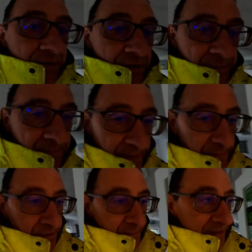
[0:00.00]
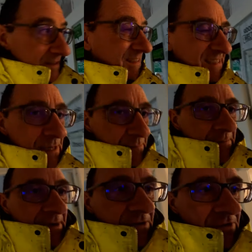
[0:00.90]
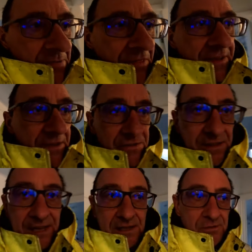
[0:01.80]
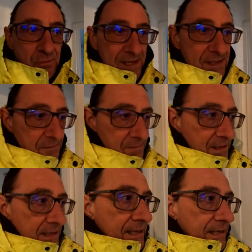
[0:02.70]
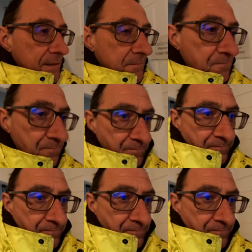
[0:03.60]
got a couple of people coming to see me about a couple of things today as well. And